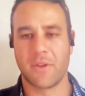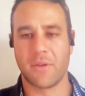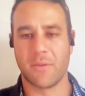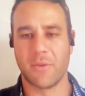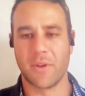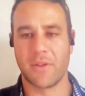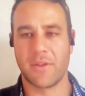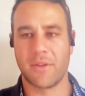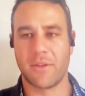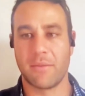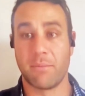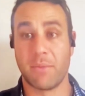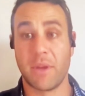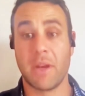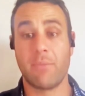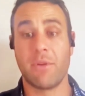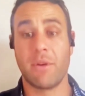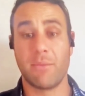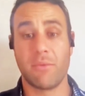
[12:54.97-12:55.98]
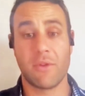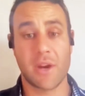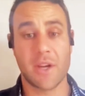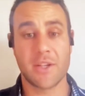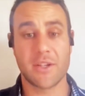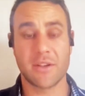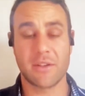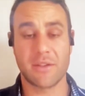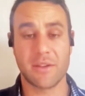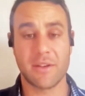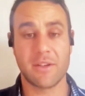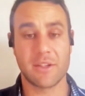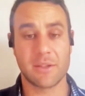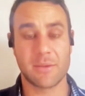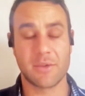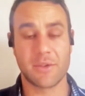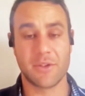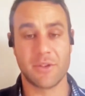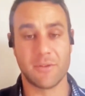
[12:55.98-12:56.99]
with better preparation, I think,
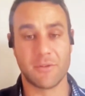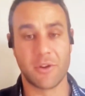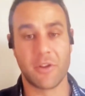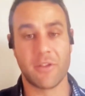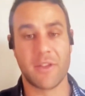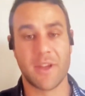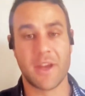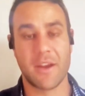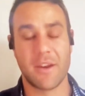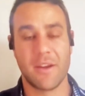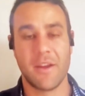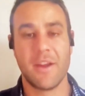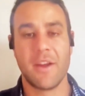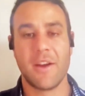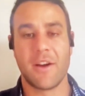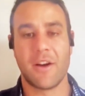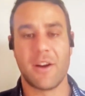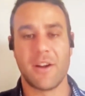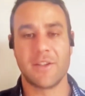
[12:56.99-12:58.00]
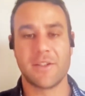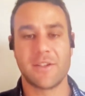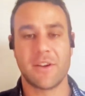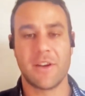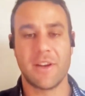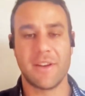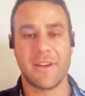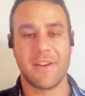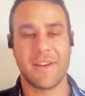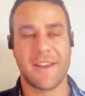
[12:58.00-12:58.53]
just because you've got that hindsight.